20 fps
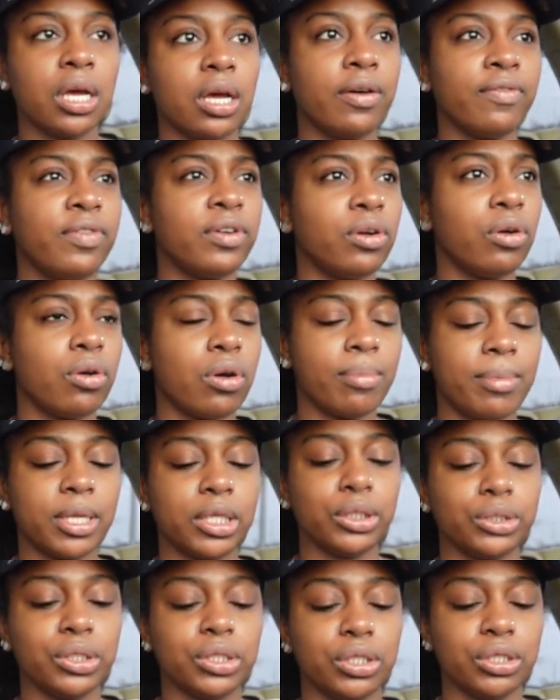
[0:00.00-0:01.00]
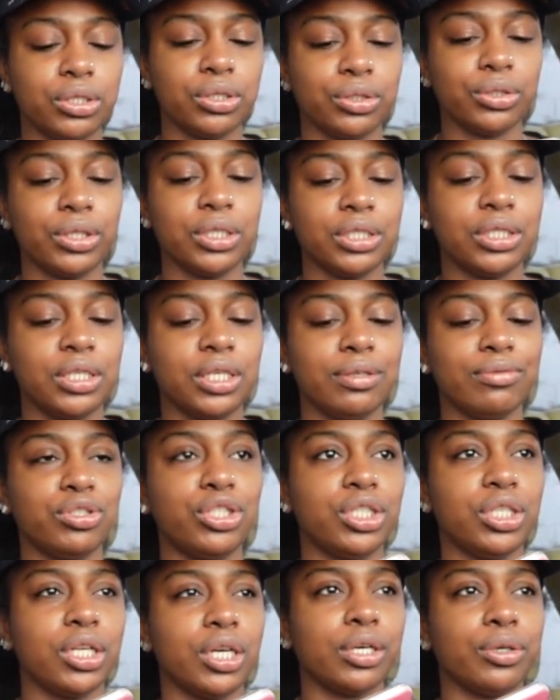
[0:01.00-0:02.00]
I'm gonna call my little sister. Let's see if
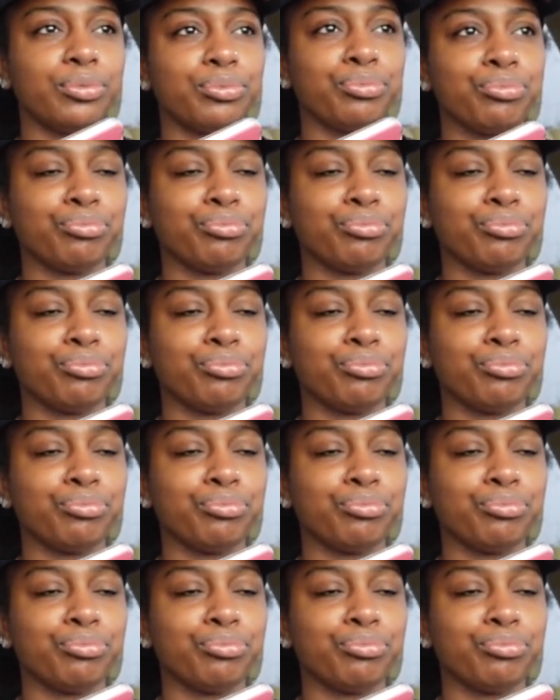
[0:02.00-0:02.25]
she know.